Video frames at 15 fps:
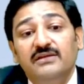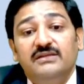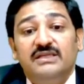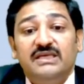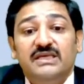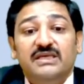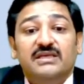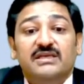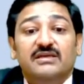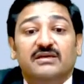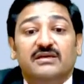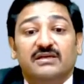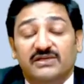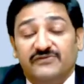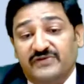the
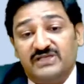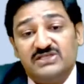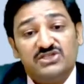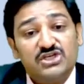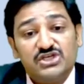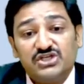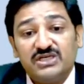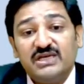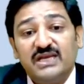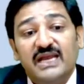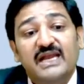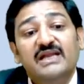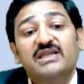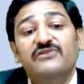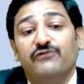differentiation,
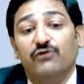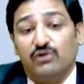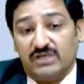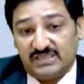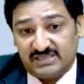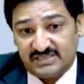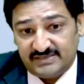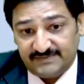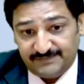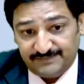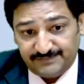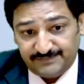and the focus.